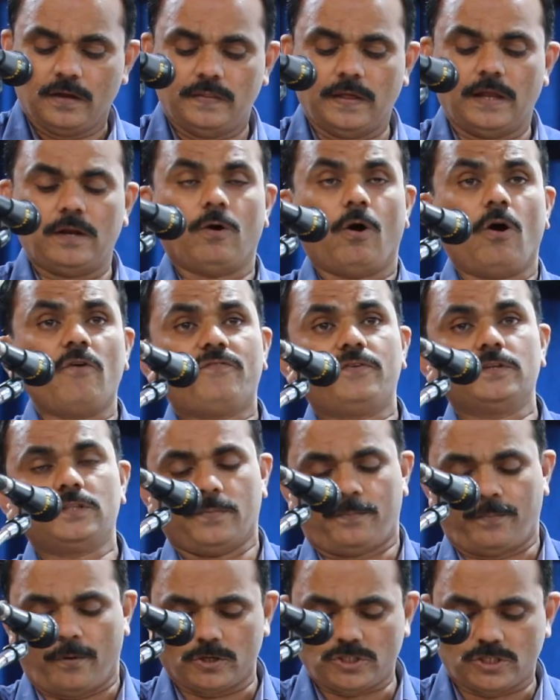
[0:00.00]
that offer
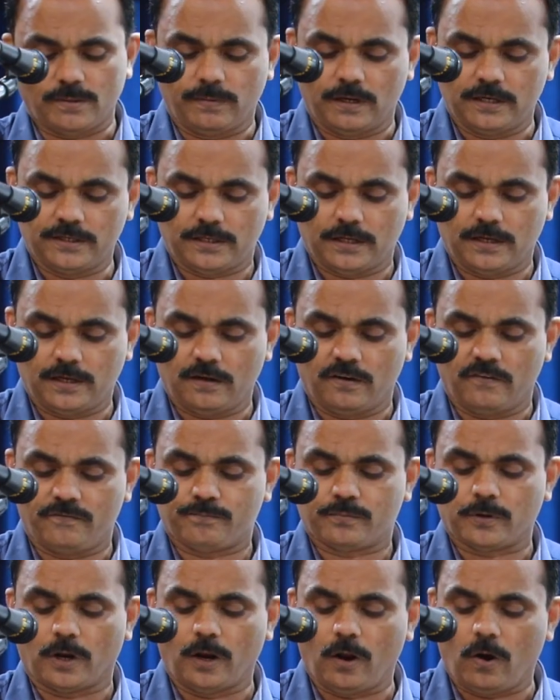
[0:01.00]
the possibility
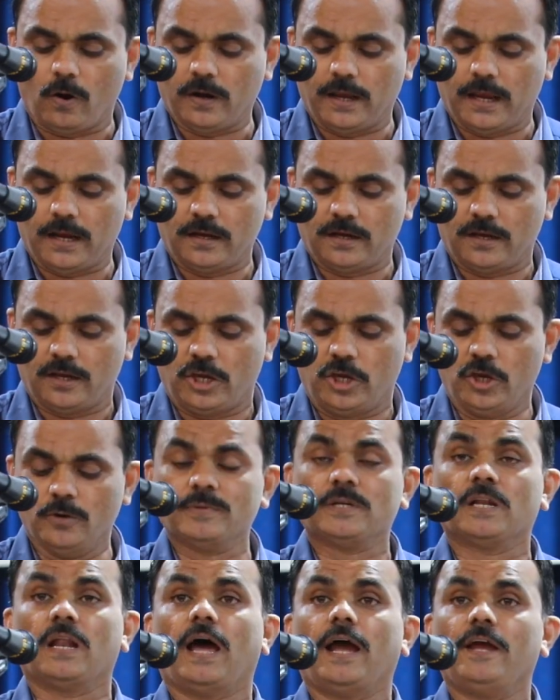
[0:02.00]
of prolonging
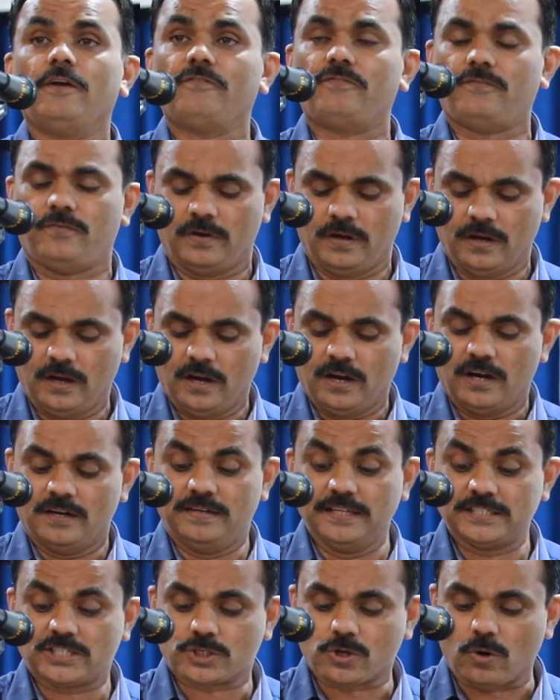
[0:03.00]
human life,
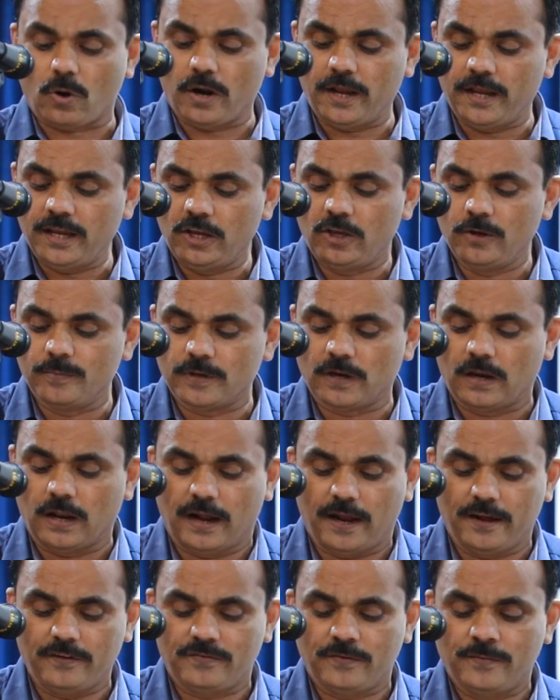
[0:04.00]
destroying human
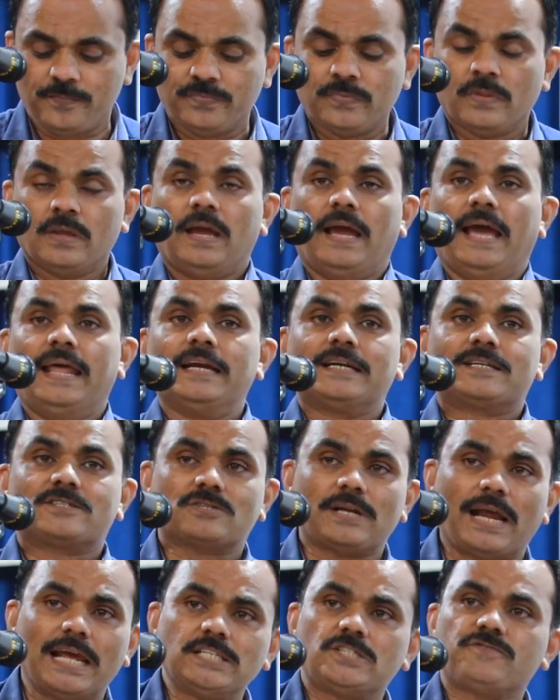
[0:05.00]
life,
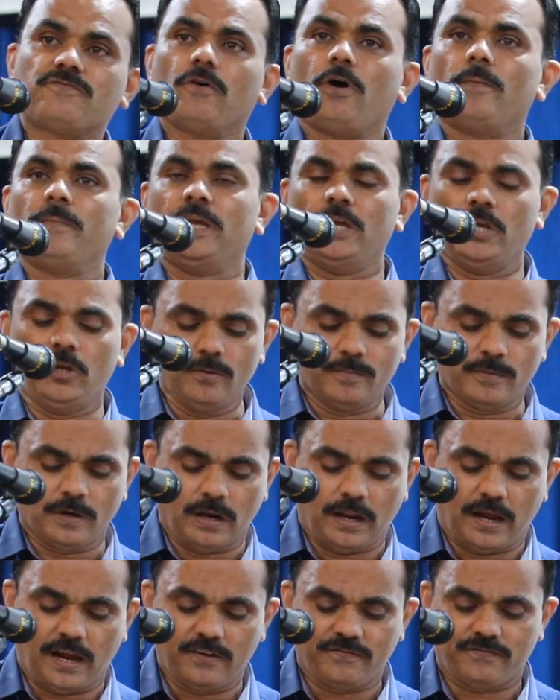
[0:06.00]
and transforming
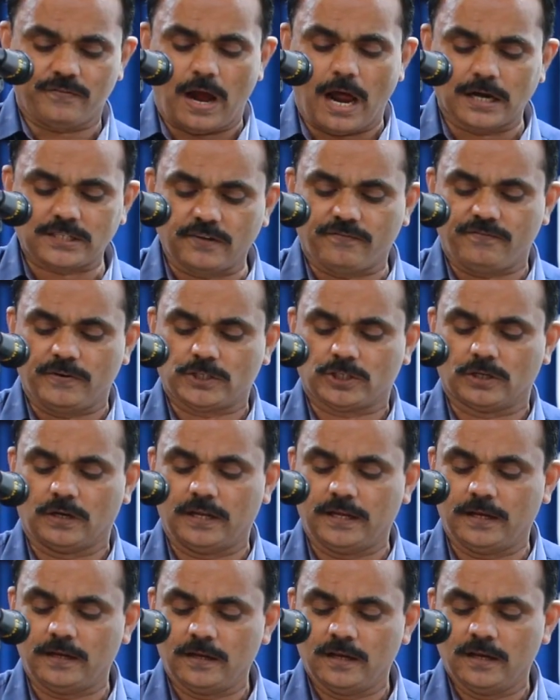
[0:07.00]
human life
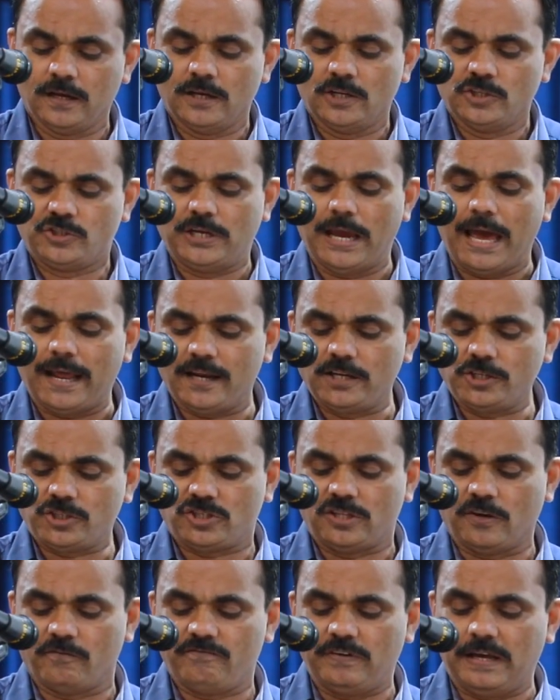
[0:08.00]
artificially
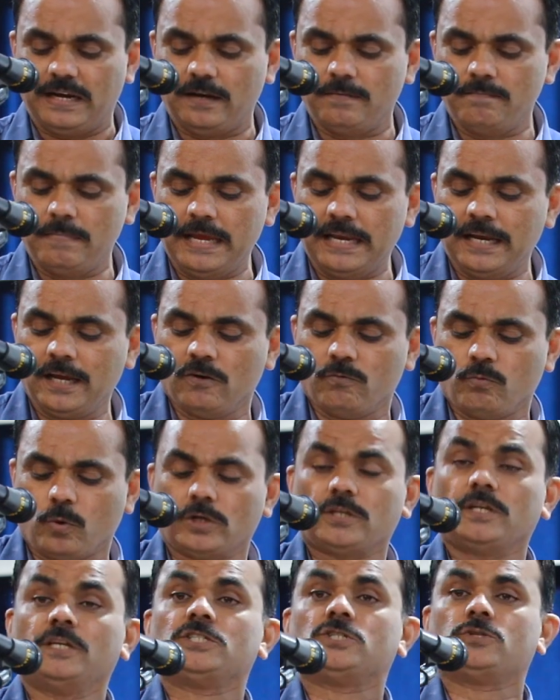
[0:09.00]
challenge the very meaning of
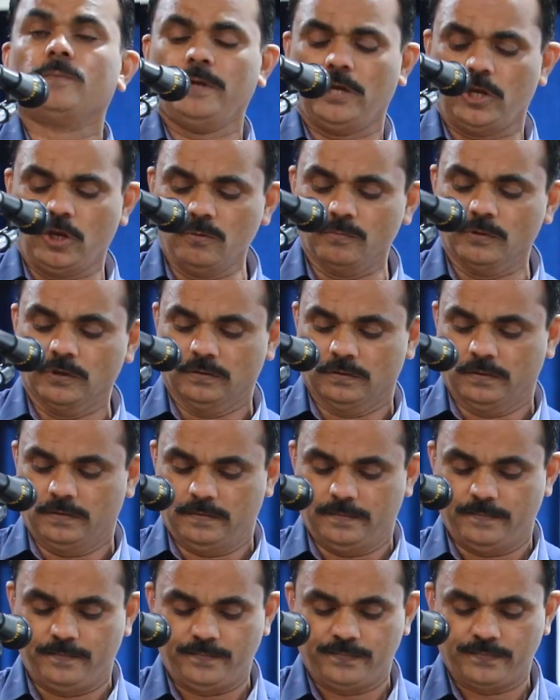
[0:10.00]
what it is to be human.